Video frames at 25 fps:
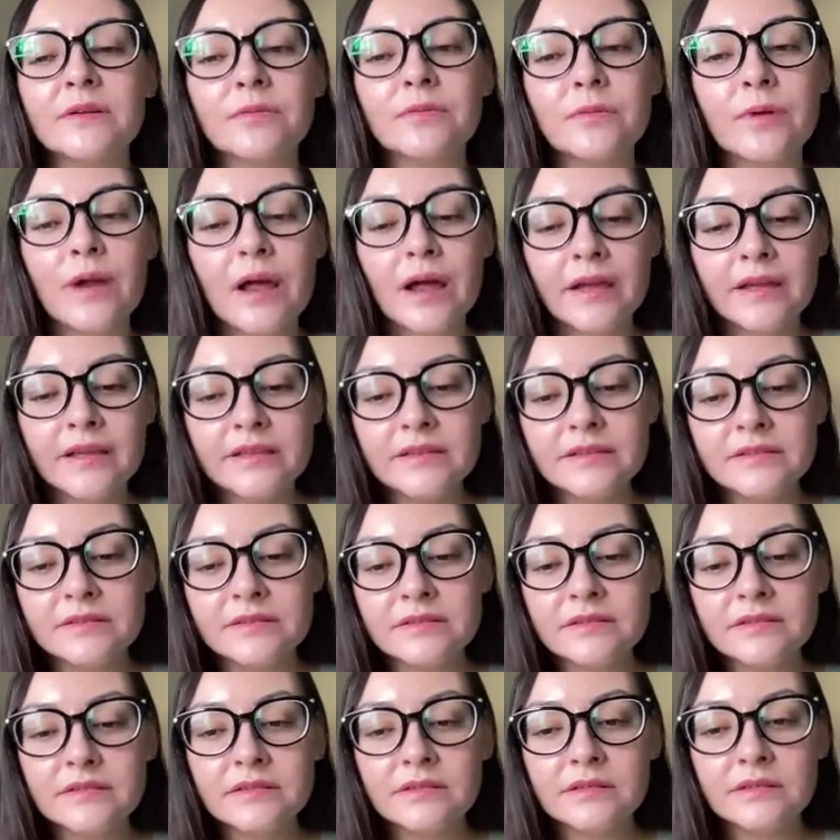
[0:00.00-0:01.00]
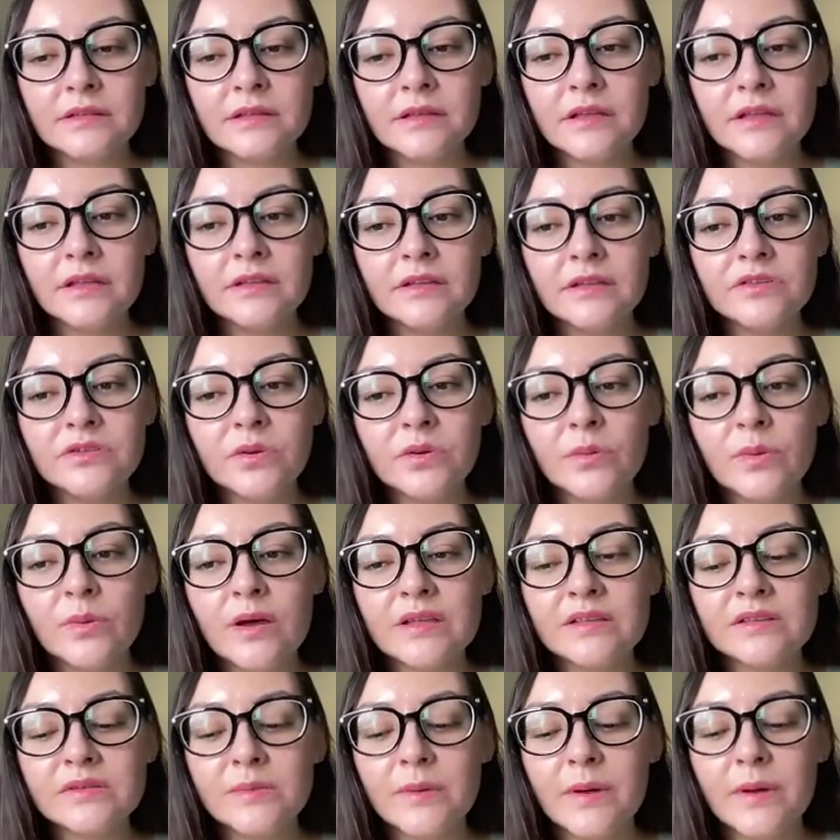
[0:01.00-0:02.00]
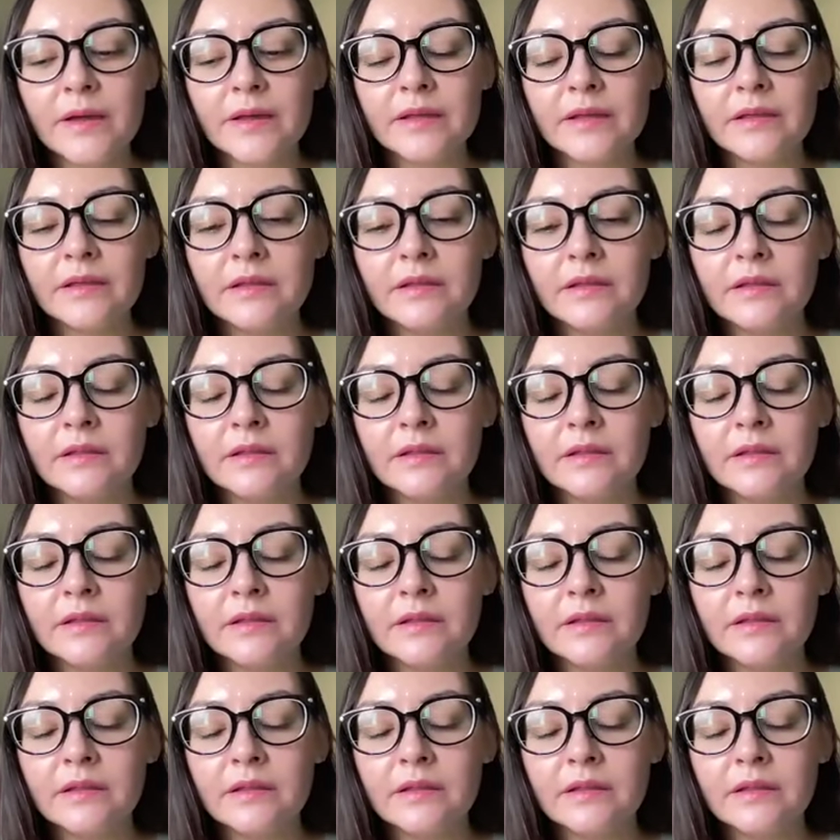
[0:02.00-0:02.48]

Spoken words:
arise and to pass by.